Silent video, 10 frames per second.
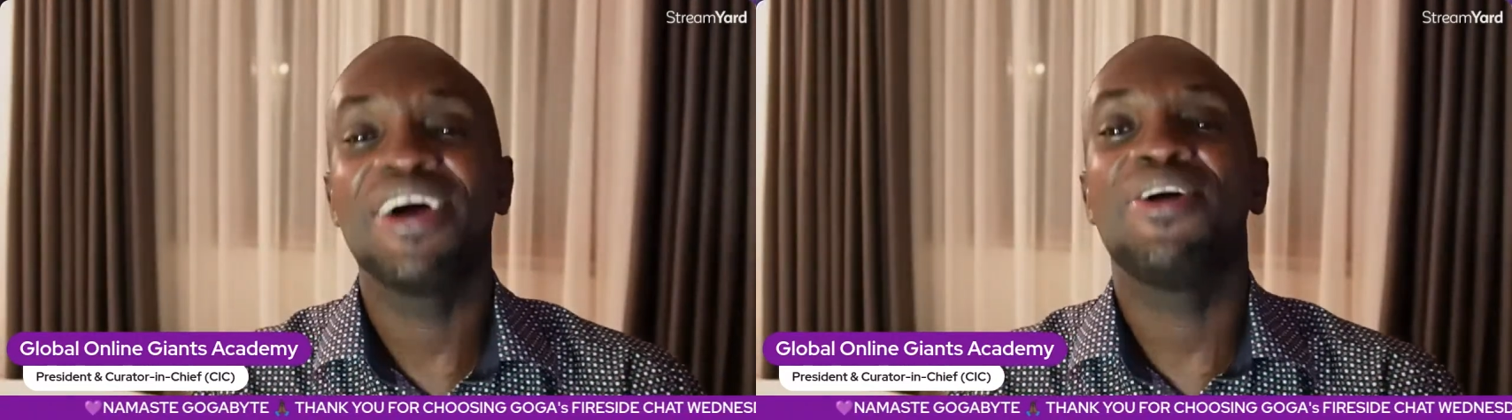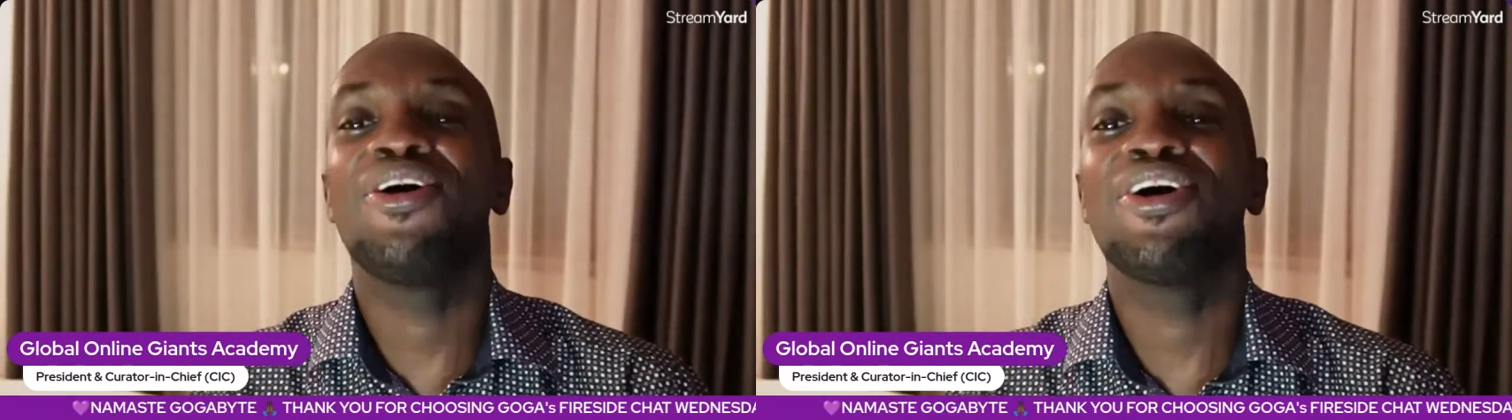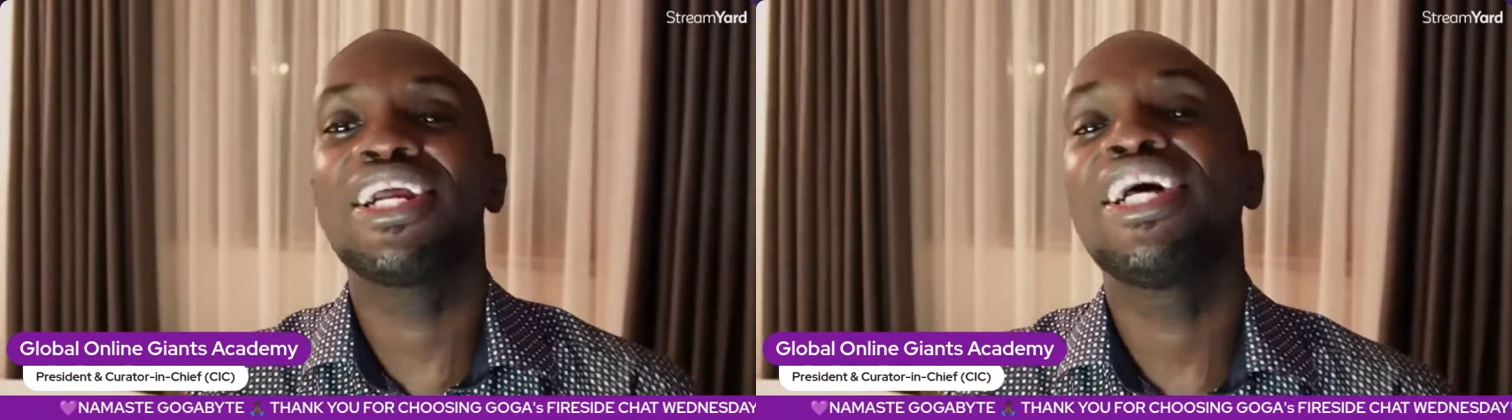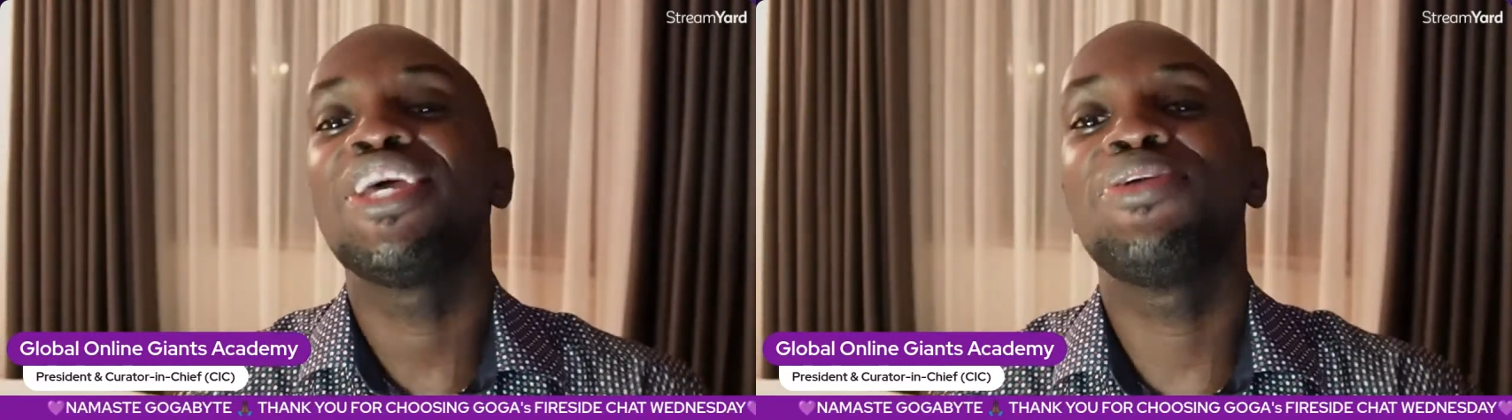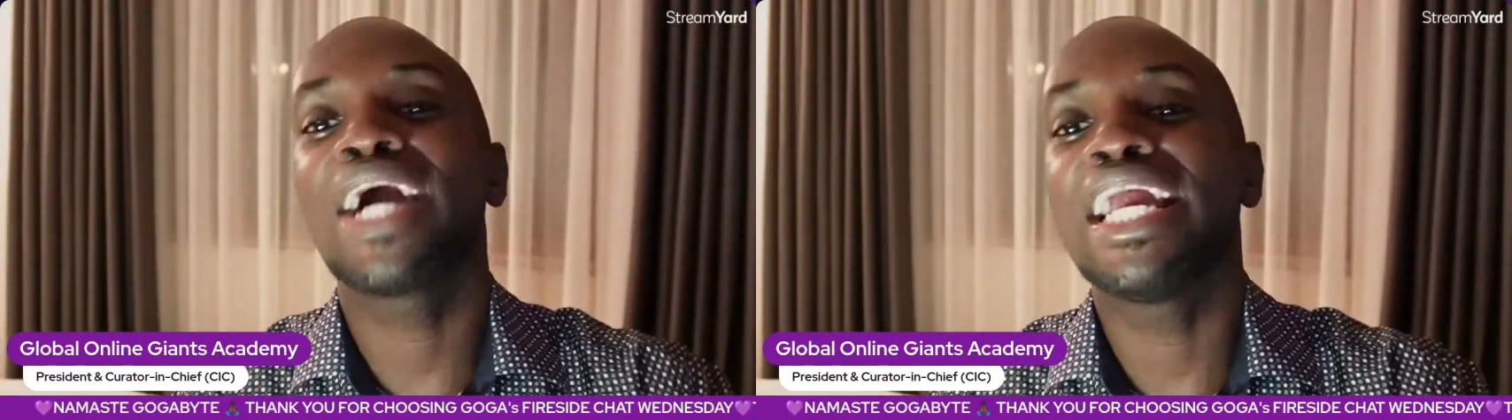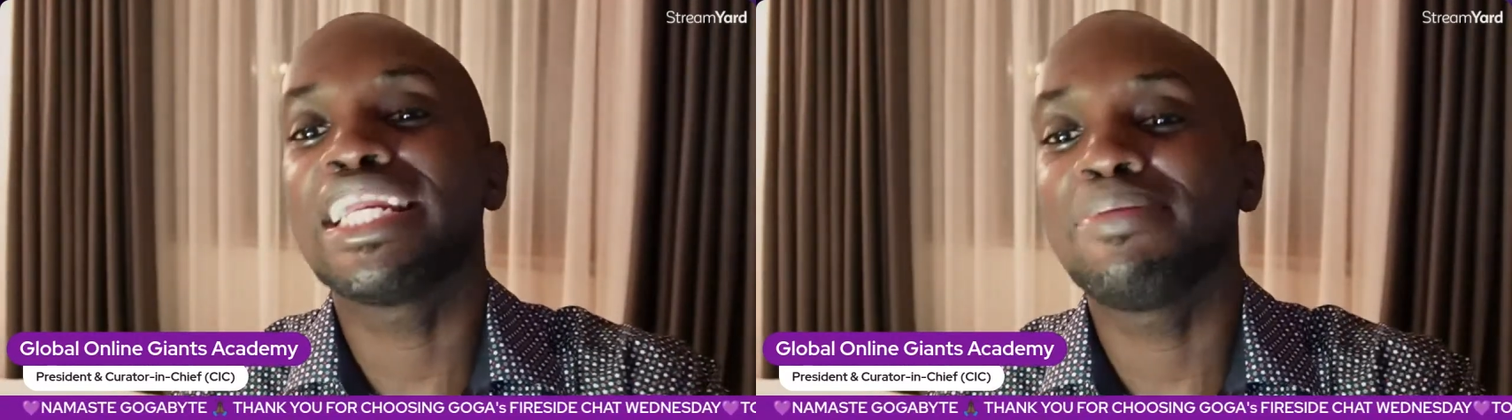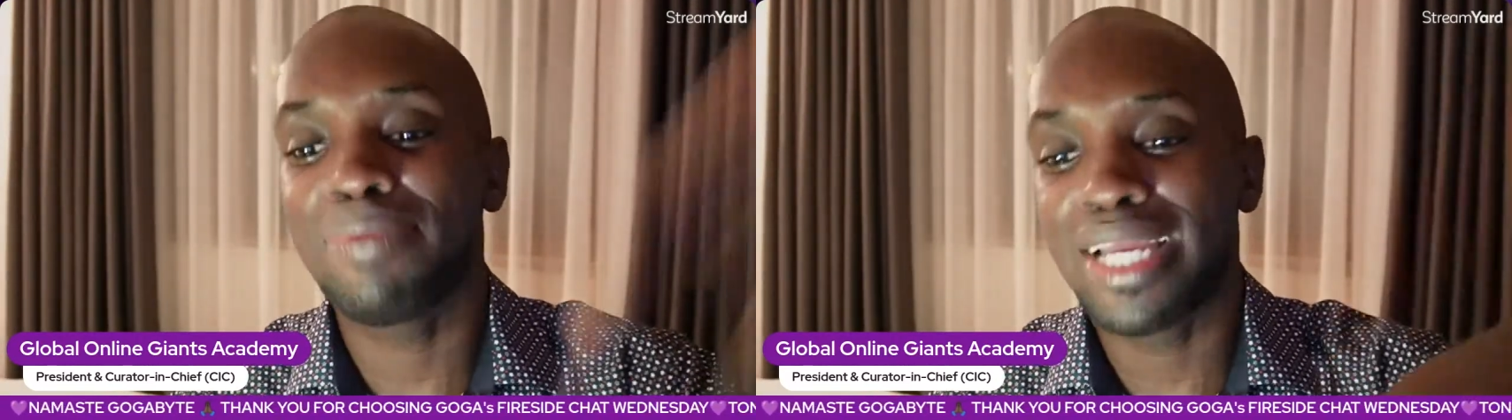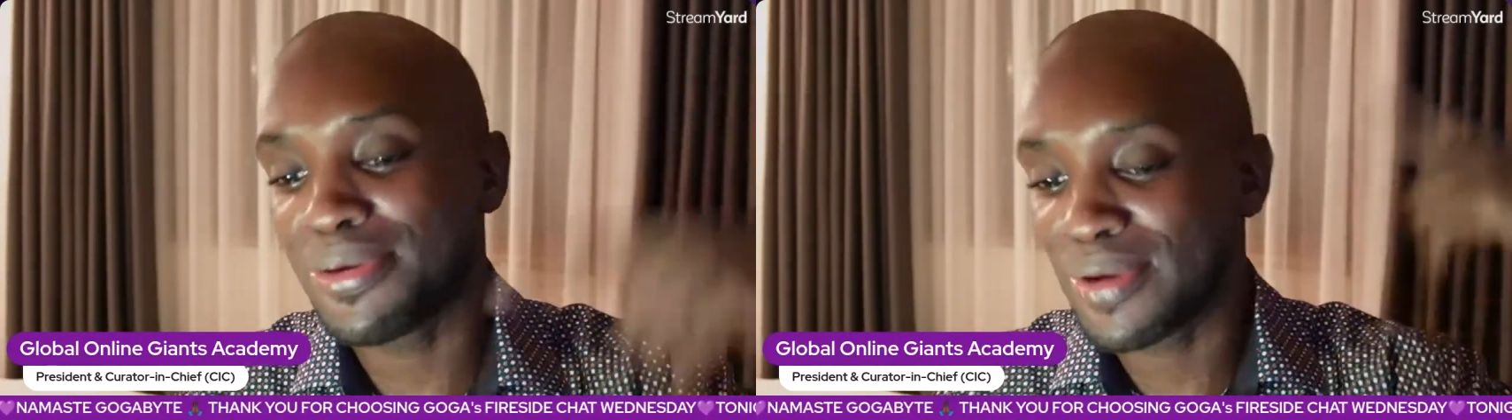Or you can
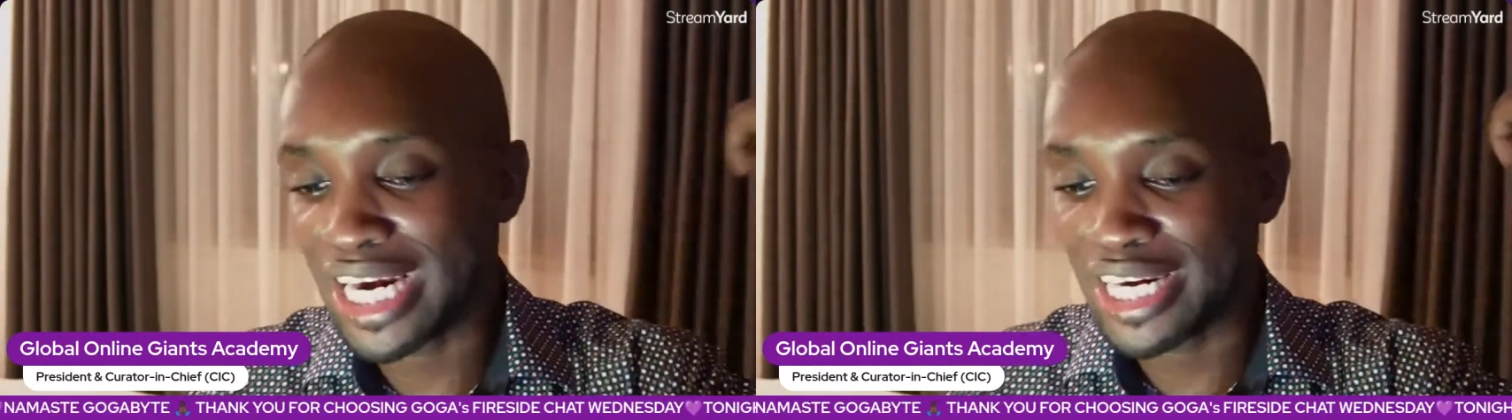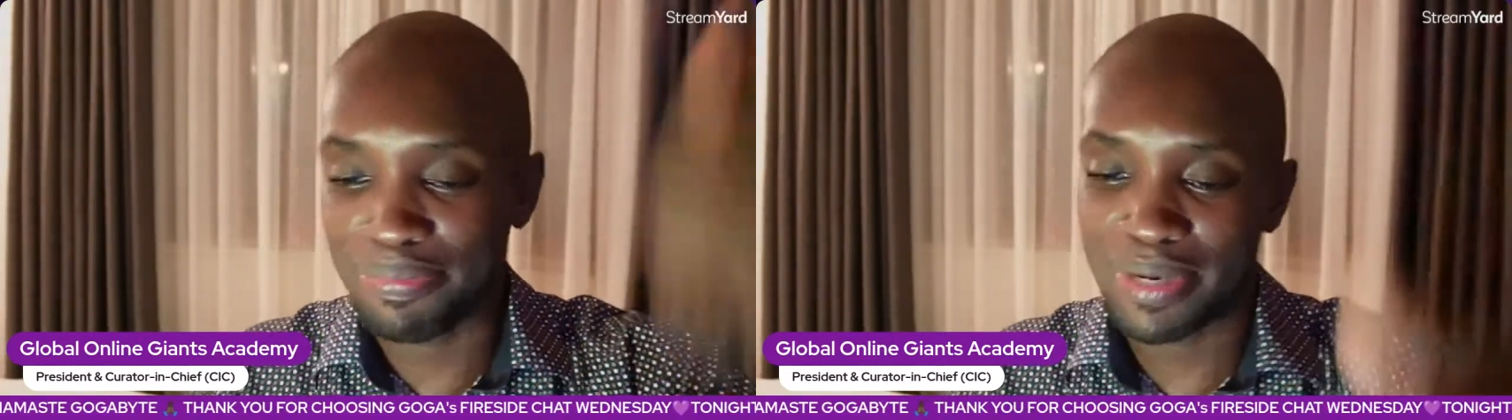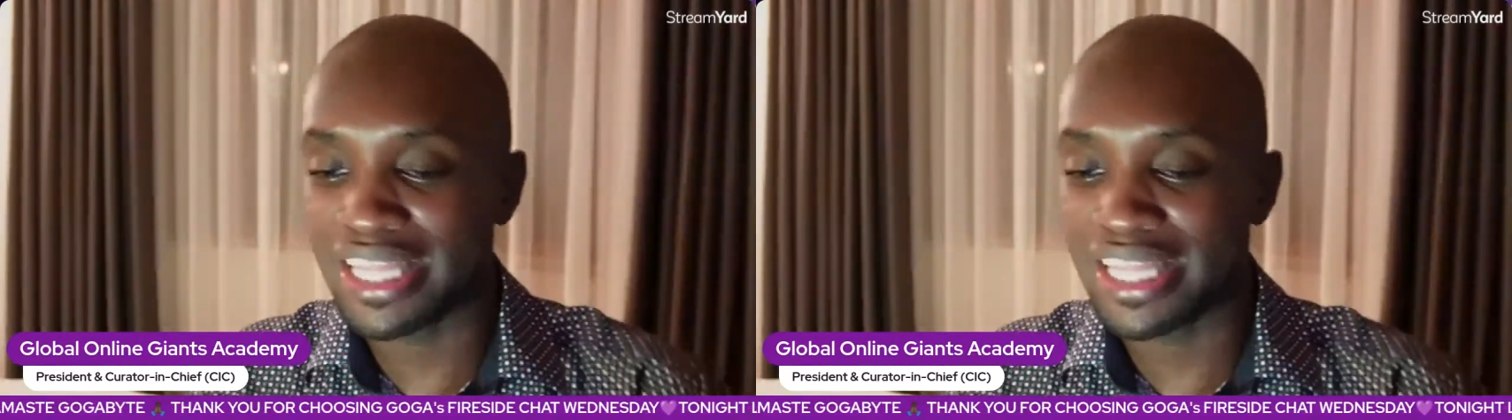replay. You can replay